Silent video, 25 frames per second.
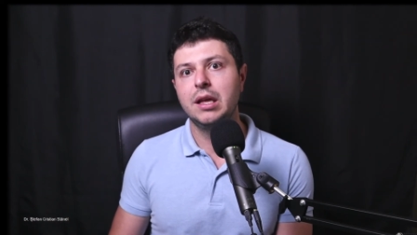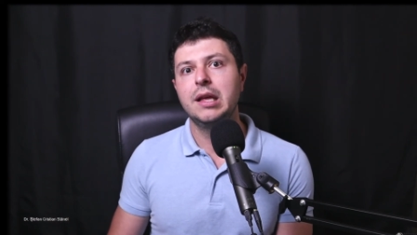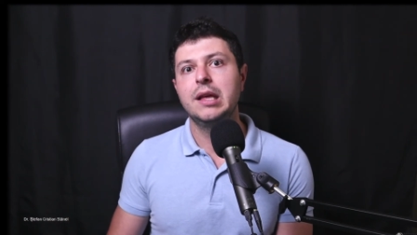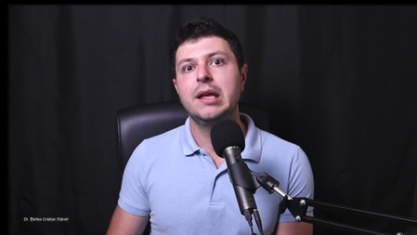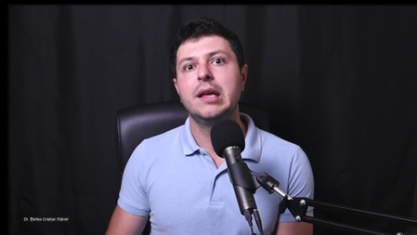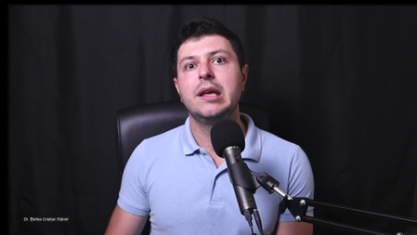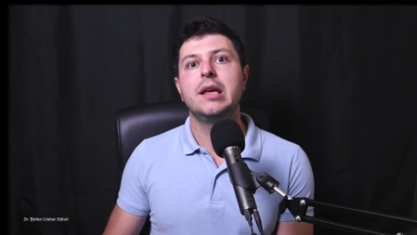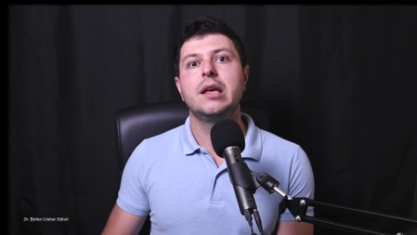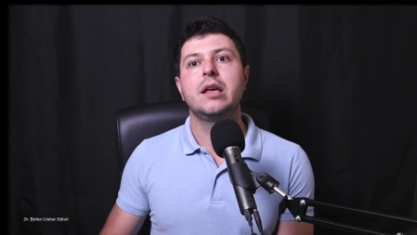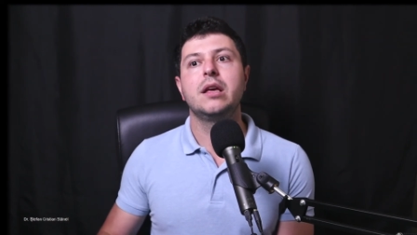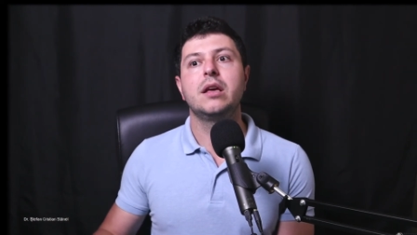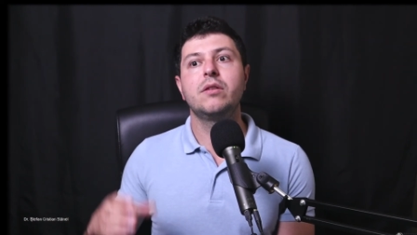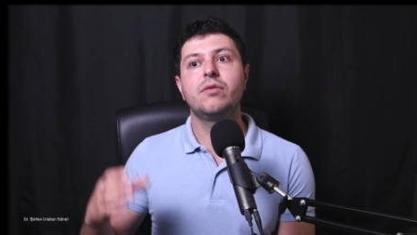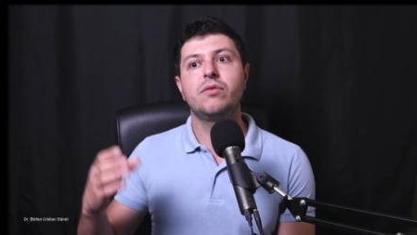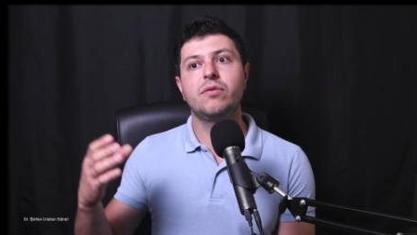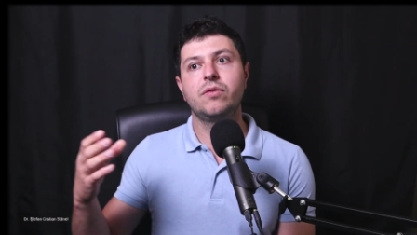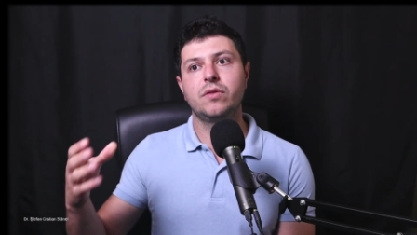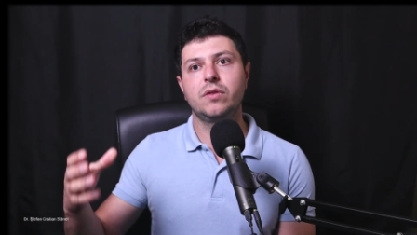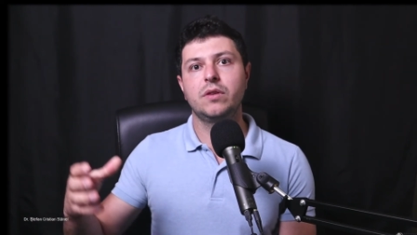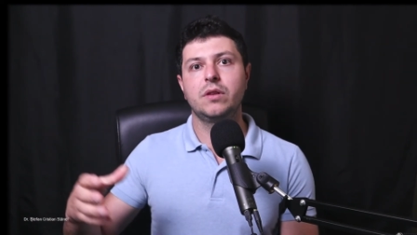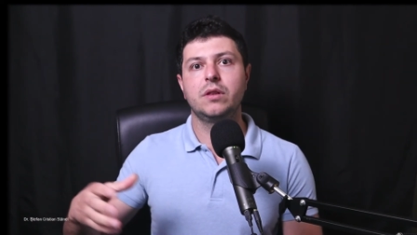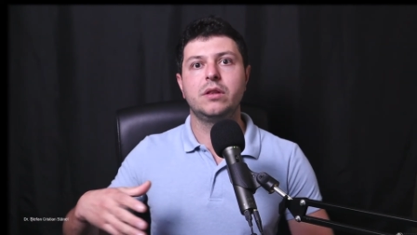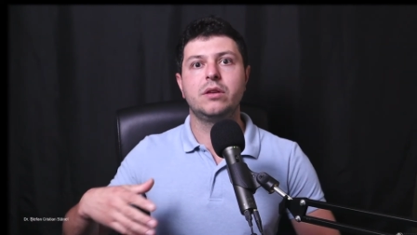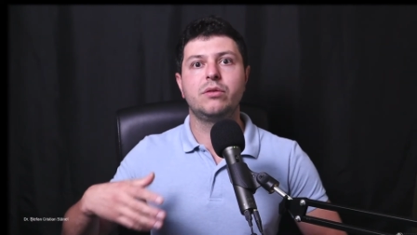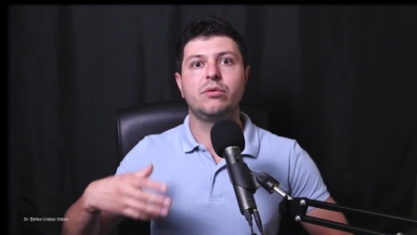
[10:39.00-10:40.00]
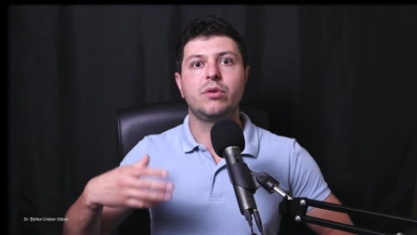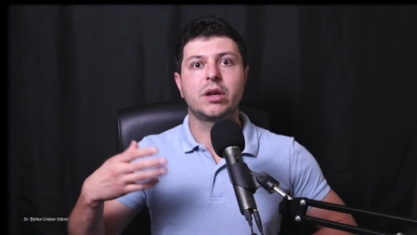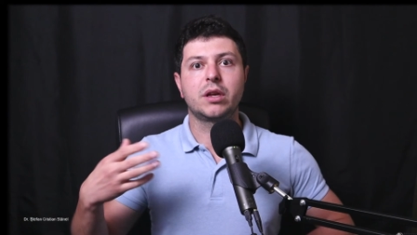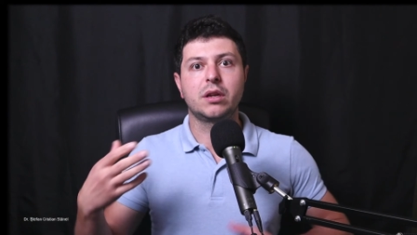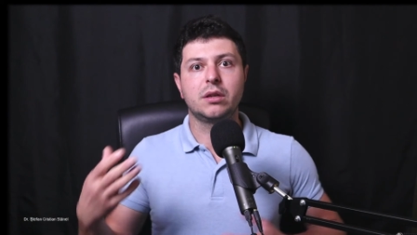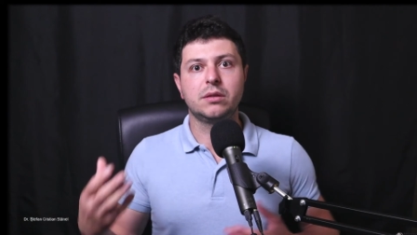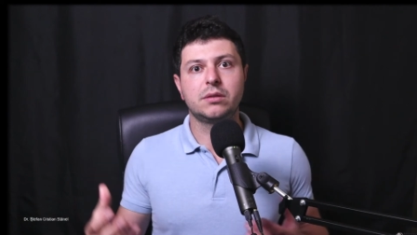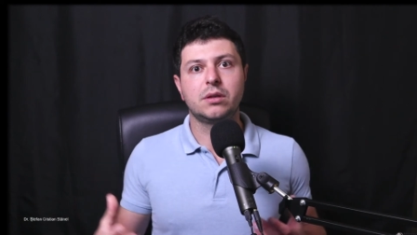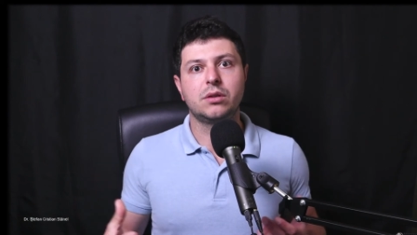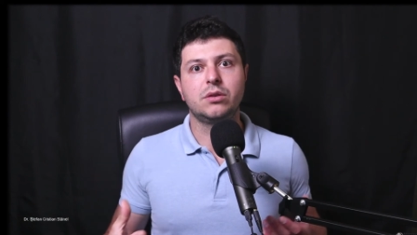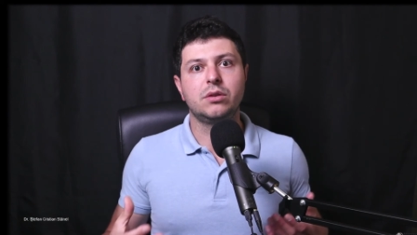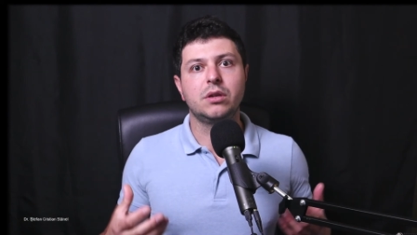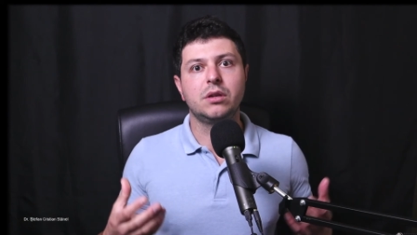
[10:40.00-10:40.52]
If the
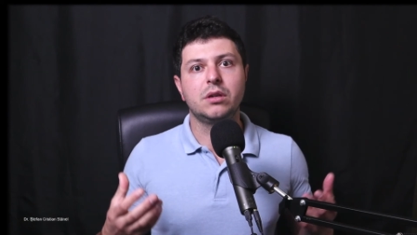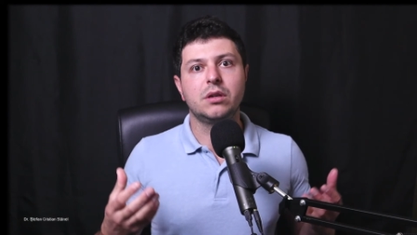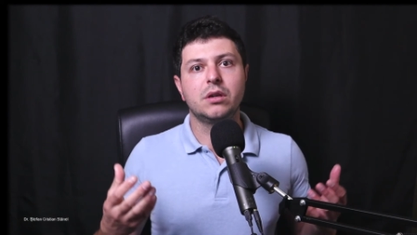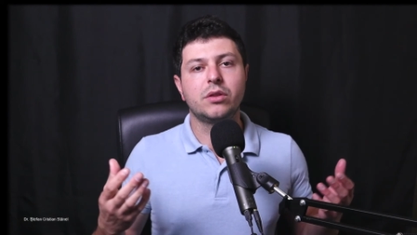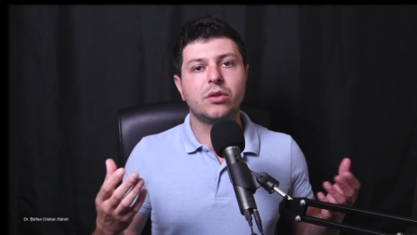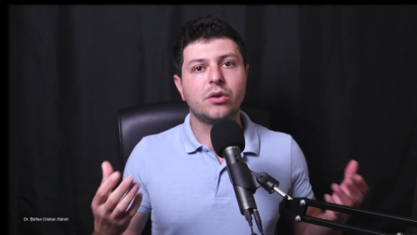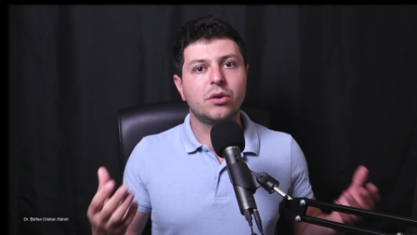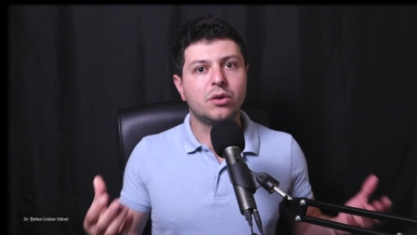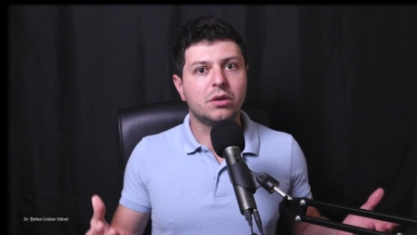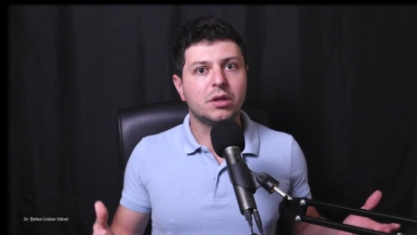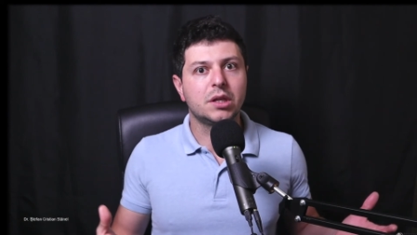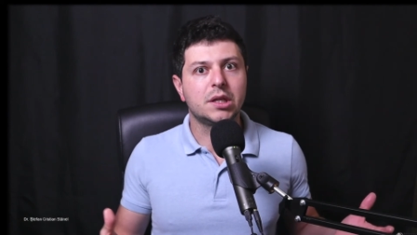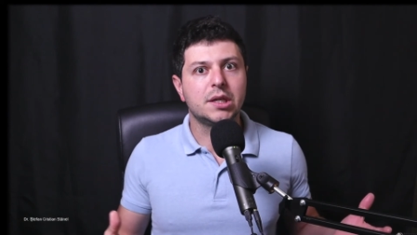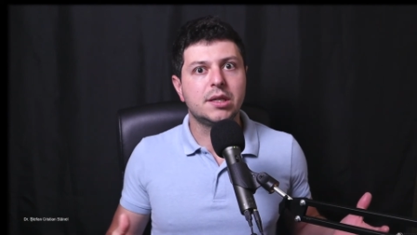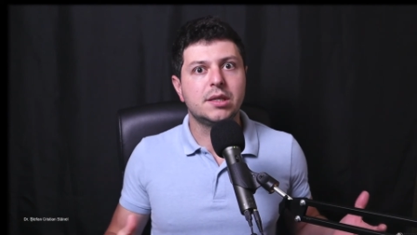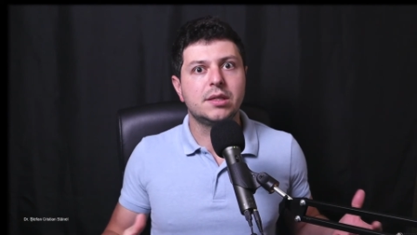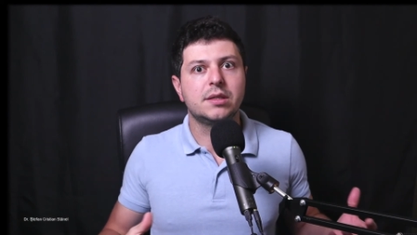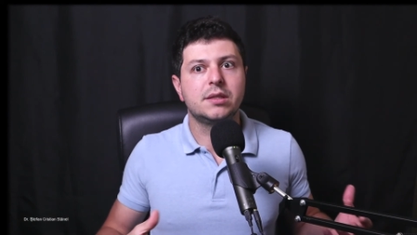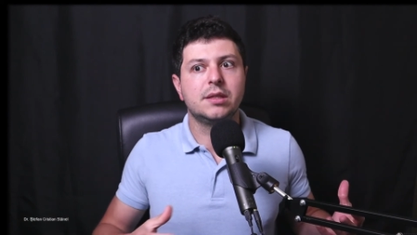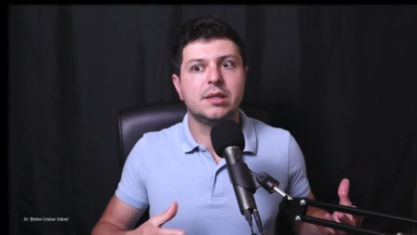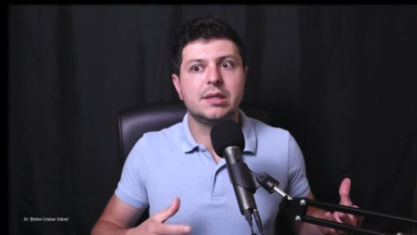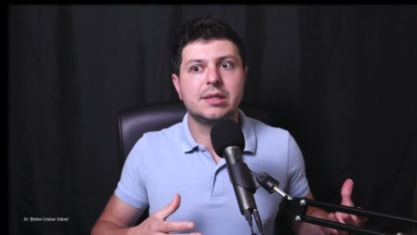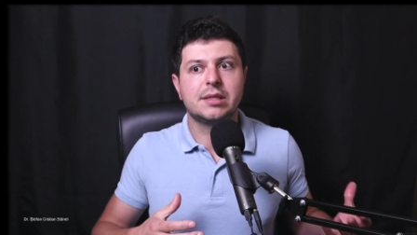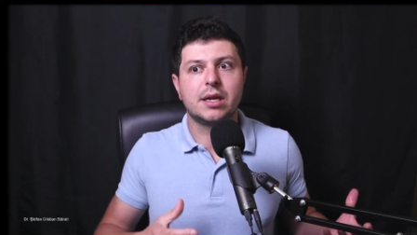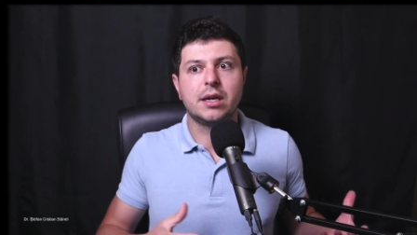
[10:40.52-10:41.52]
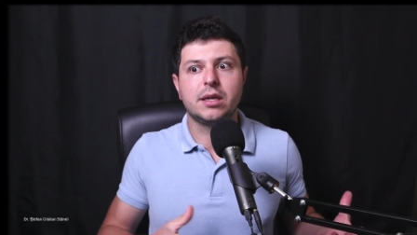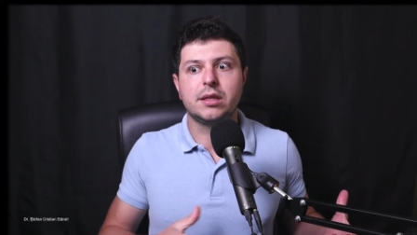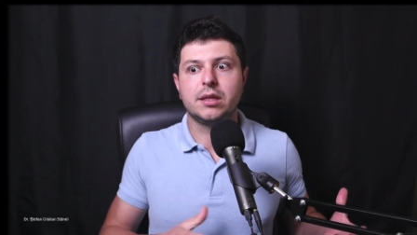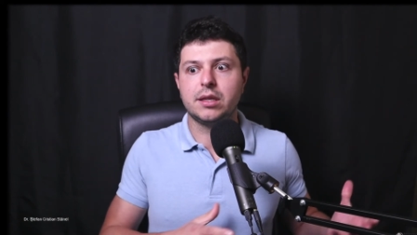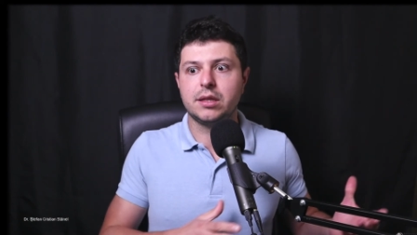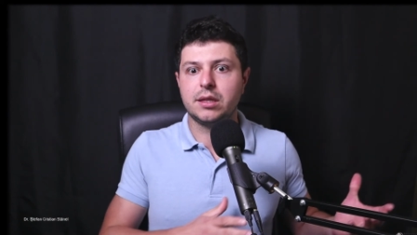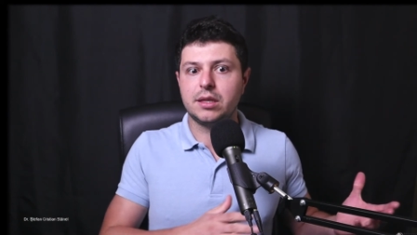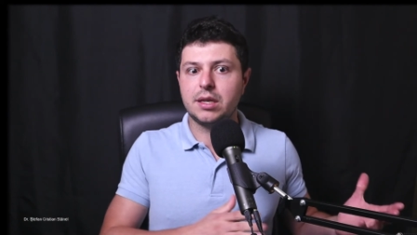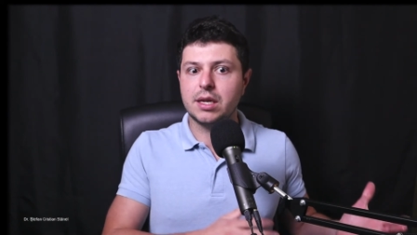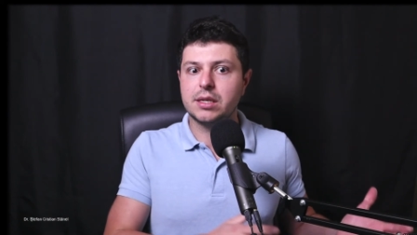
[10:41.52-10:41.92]
regulatory authorities decide that yes,